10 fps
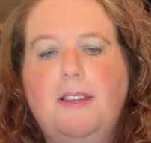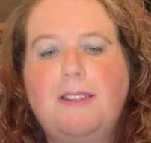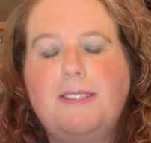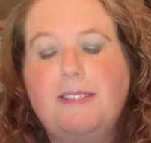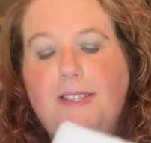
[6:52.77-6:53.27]

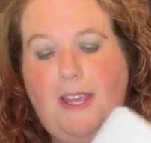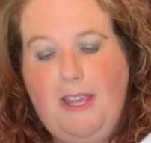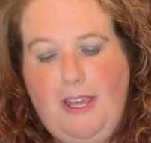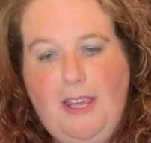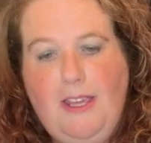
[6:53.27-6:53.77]
This is
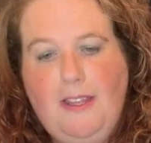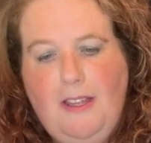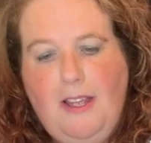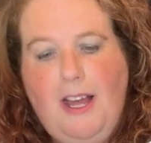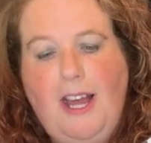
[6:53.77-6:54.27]
a
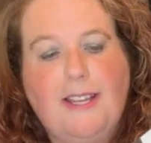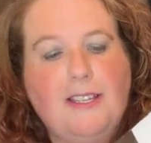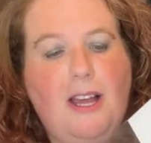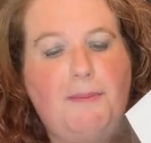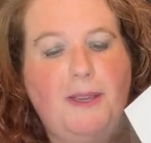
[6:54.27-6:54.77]
Hot
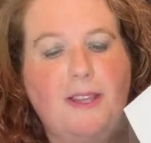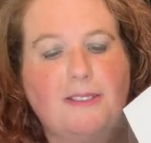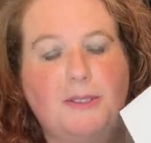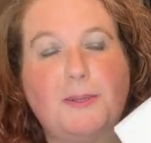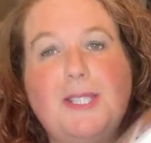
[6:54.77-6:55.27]
Topic
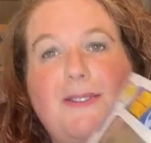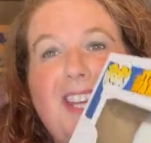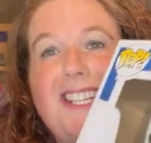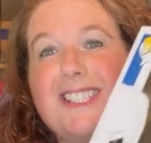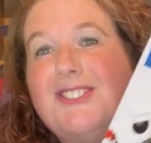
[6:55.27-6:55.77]
exclusive.
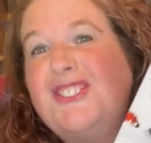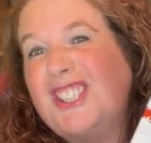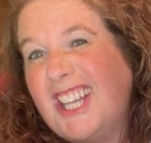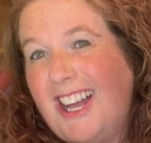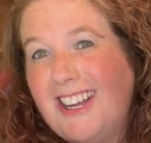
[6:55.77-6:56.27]
It is
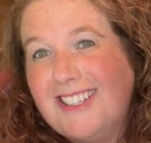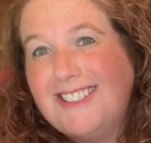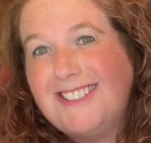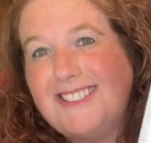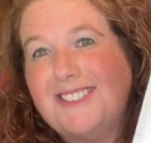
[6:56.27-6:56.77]
flocked,
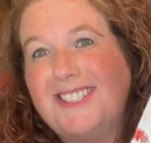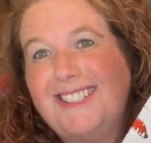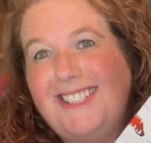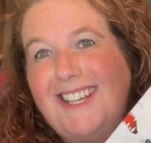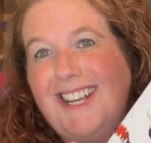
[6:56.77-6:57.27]
so
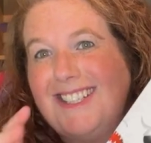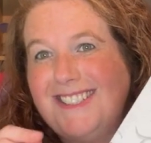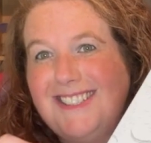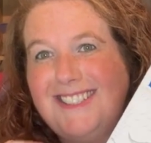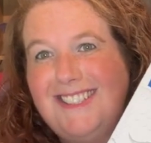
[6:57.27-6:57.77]
it, it
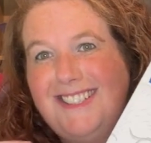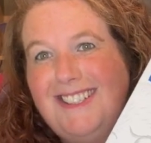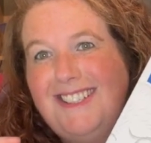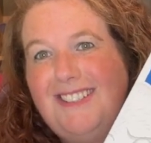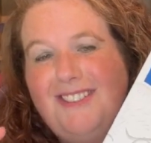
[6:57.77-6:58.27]
has
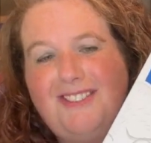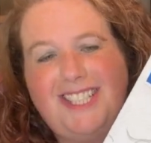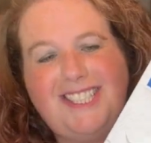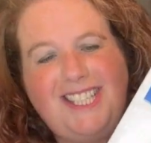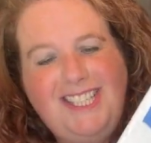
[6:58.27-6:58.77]

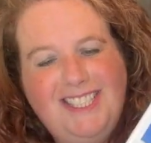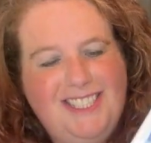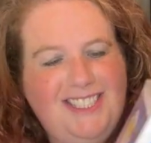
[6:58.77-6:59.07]
fuzzies.